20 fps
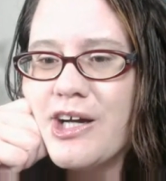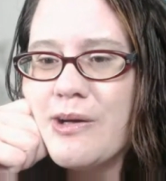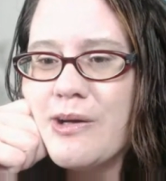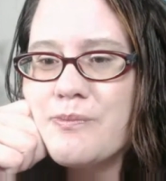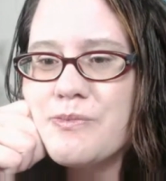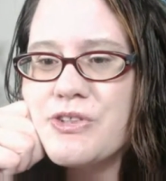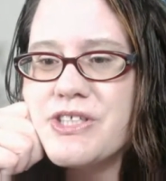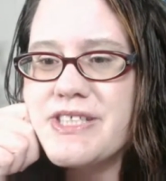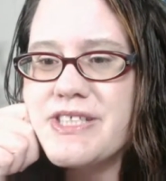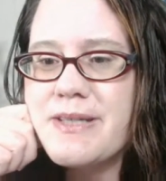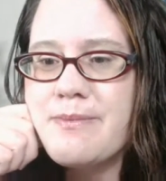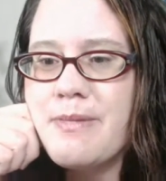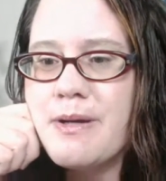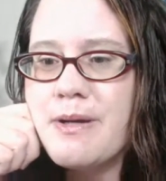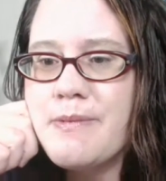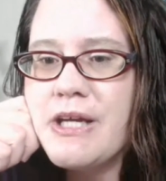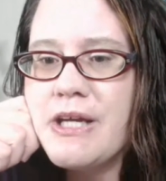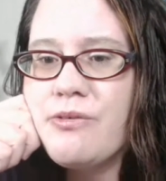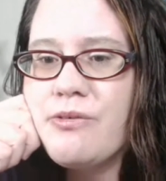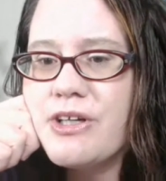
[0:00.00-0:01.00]
She said, my
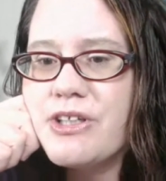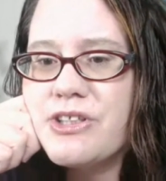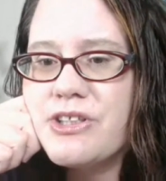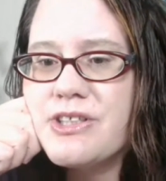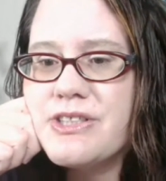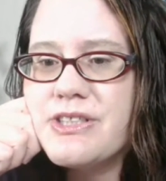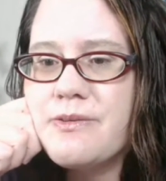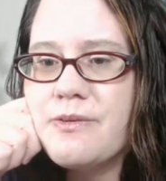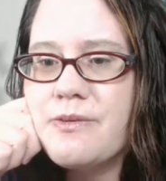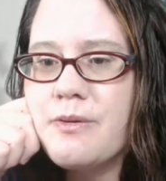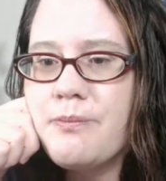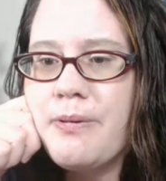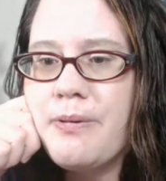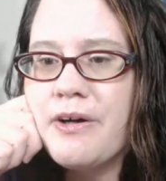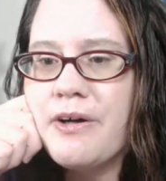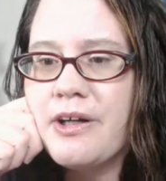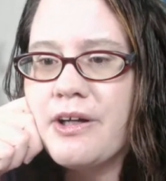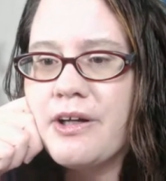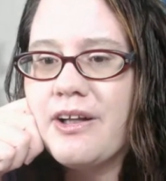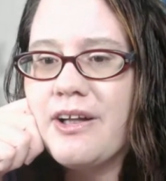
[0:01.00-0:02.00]
main question is due with
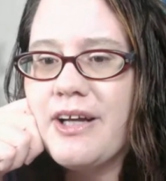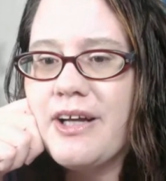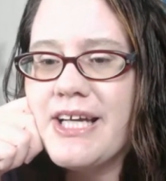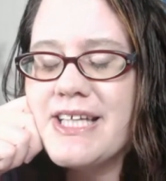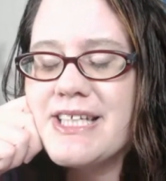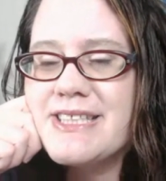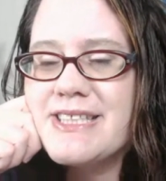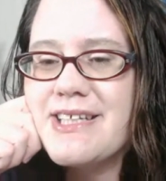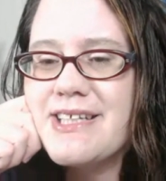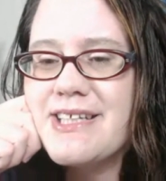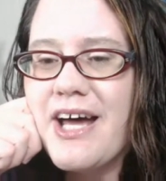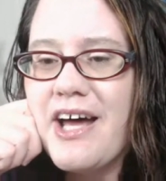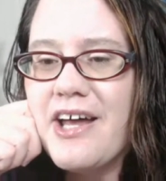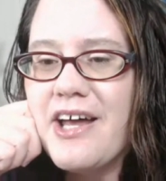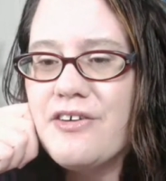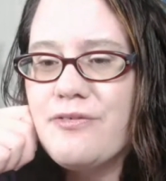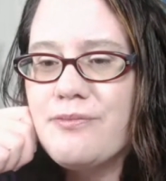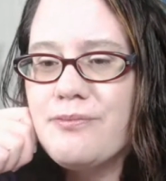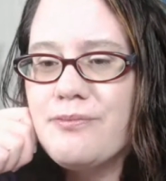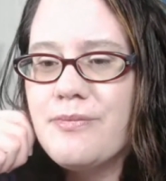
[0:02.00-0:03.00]
putting my clients ahead
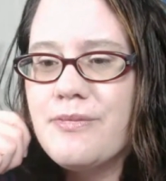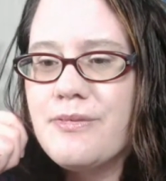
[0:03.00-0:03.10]
of